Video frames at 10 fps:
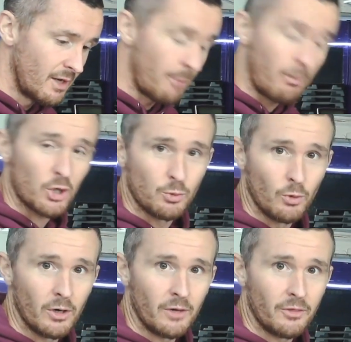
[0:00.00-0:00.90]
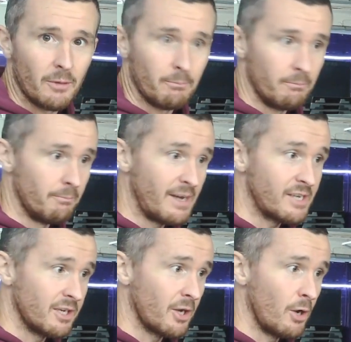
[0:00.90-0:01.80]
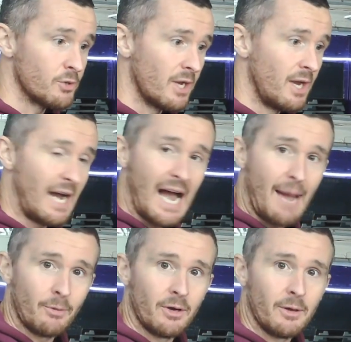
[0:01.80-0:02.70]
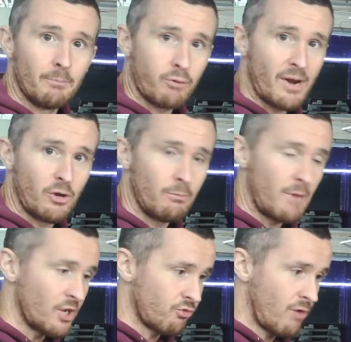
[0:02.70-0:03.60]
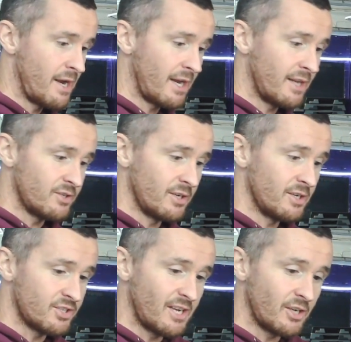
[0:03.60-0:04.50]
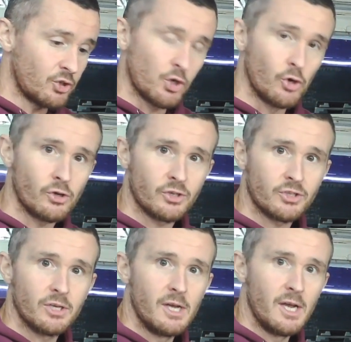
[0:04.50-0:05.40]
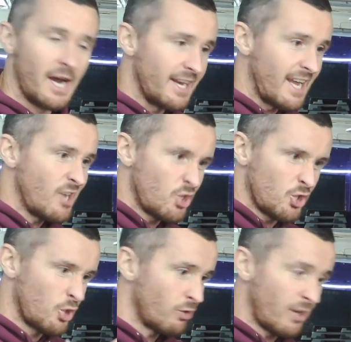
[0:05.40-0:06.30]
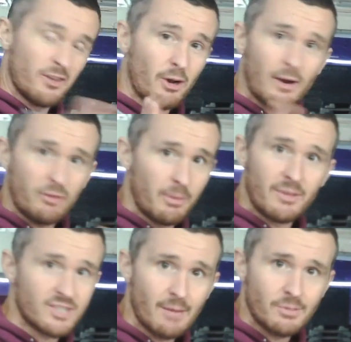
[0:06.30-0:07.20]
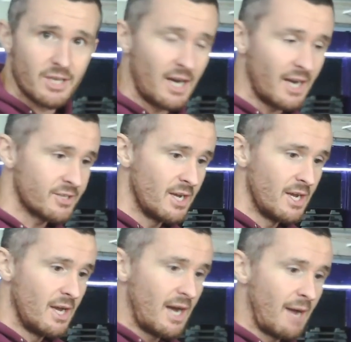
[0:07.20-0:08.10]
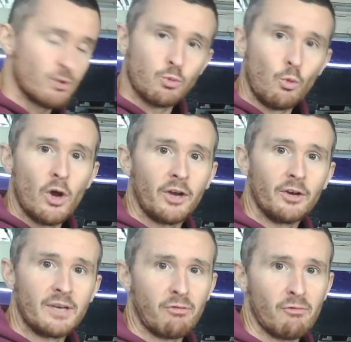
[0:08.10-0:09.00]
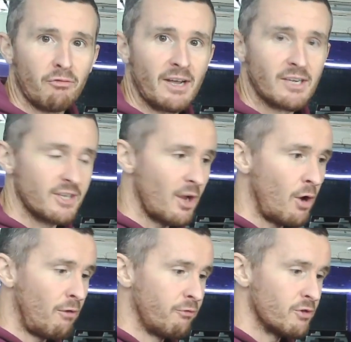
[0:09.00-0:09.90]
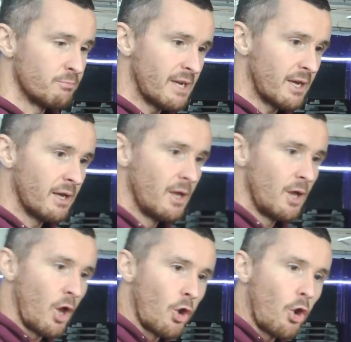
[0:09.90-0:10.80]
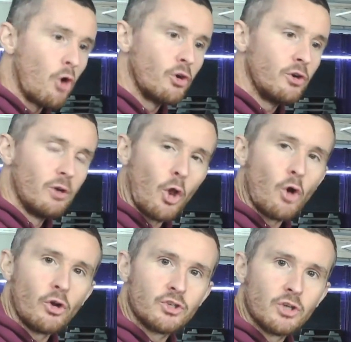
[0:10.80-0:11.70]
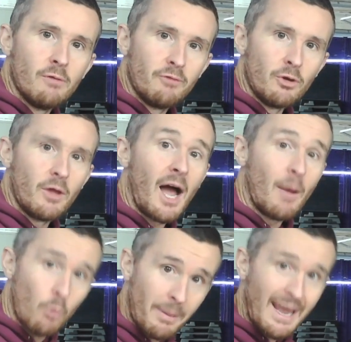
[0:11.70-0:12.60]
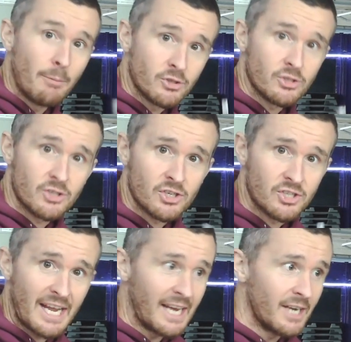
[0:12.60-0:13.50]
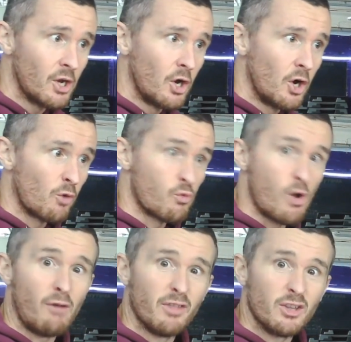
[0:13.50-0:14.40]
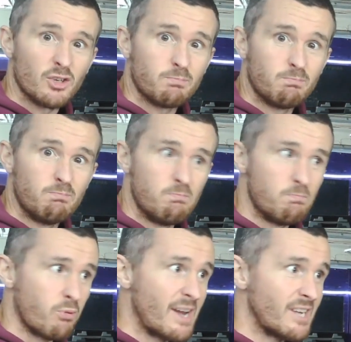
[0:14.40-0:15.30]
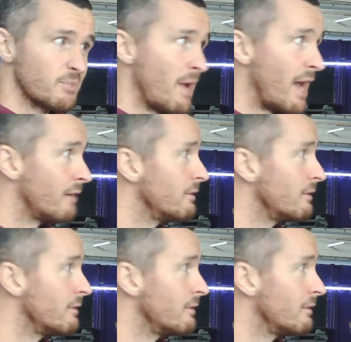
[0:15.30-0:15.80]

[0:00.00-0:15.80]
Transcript: a posh word that basically goes, I'm going to break up my training into distinct chunks, and each chunk, and they don't have to be the same size, I'm just working on different things, and it offers me a longer term view that I will be able to sustain rather than just breaks me